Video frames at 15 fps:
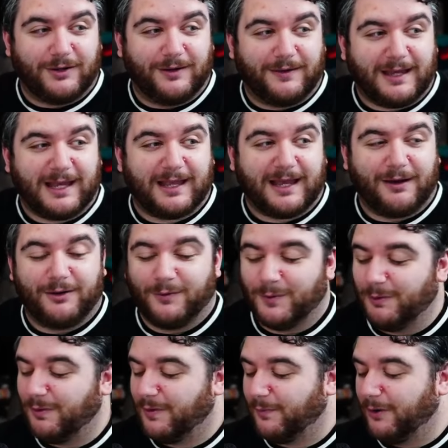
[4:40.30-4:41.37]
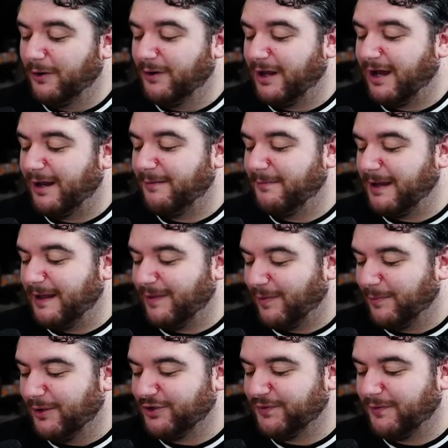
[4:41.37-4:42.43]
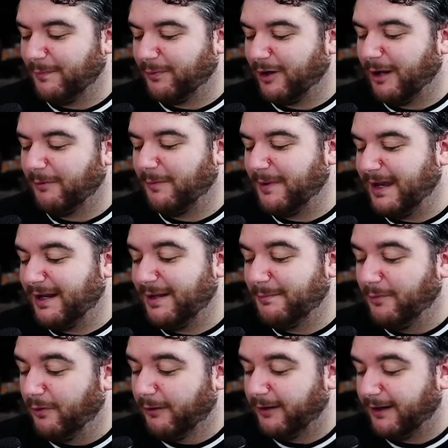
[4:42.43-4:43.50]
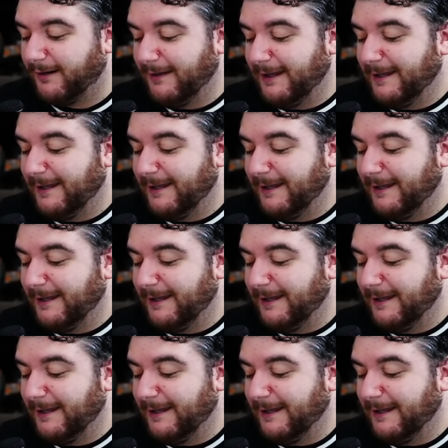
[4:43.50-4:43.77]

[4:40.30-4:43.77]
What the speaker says: that counter runes were not as much of a problem anymore.